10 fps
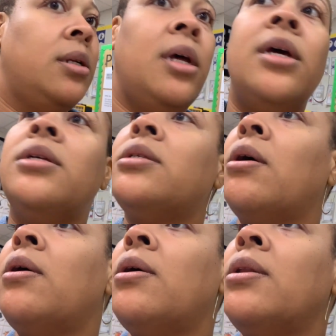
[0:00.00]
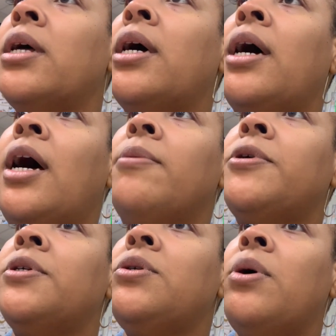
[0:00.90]
That is all I'm
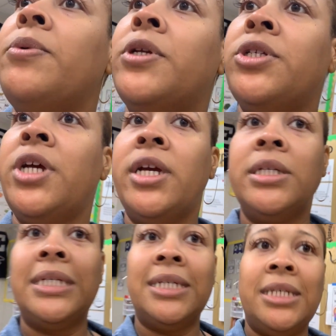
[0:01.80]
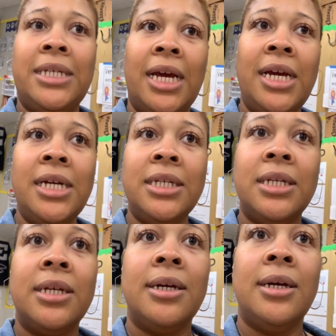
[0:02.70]
gonna do. I'm gonna change the
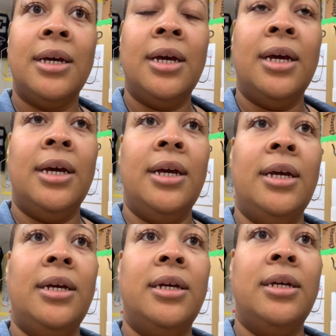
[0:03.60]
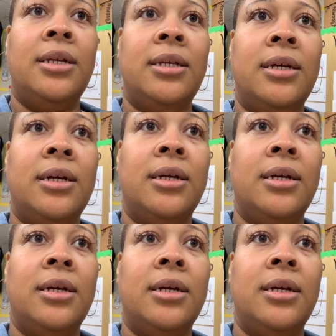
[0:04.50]
date, and